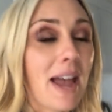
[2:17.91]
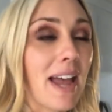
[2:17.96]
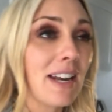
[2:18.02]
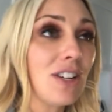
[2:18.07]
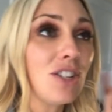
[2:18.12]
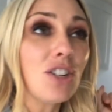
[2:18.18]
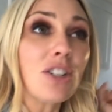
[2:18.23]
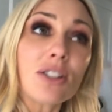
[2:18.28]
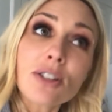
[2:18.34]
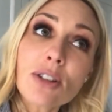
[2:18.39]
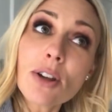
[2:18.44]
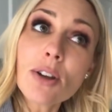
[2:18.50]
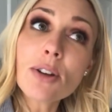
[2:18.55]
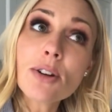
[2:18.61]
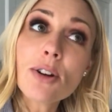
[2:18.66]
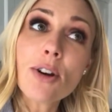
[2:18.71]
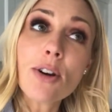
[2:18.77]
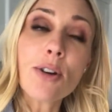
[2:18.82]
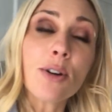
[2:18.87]
And just so
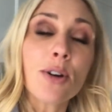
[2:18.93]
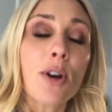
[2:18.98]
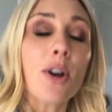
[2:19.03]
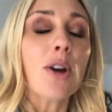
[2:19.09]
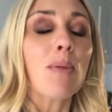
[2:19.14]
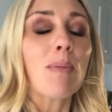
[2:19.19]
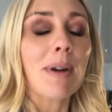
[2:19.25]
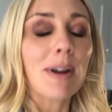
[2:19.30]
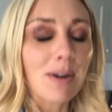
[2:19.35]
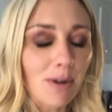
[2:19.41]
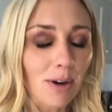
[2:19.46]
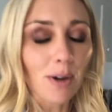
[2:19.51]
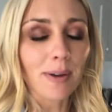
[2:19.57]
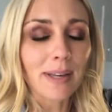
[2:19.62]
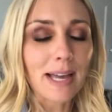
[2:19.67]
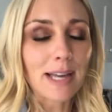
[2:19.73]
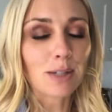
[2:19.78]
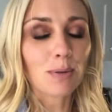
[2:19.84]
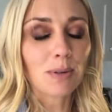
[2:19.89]
you know, we're not
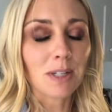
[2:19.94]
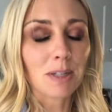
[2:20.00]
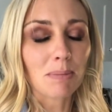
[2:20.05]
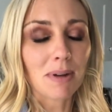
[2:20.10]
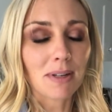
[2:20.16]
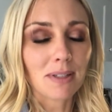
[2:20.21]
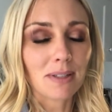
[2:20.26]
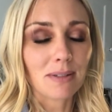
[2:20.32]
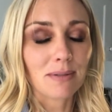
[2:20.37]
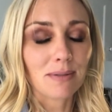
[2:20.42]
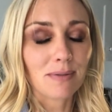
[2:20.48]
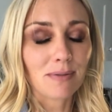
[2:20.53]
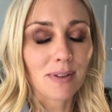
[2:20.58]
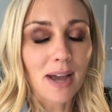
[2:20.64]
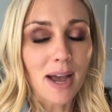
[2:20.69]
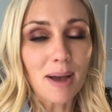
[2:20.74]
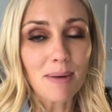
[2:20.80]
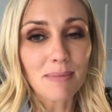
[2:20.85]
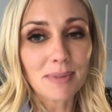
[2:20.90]
going out to an expensive
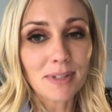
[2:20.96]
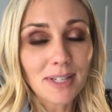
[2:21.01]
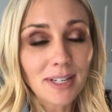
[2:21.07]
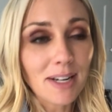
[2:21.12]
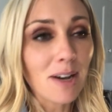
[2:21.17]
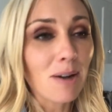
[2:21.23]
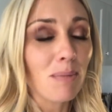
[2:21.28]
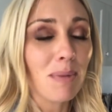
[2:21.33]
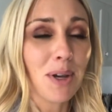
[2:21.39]
dinner.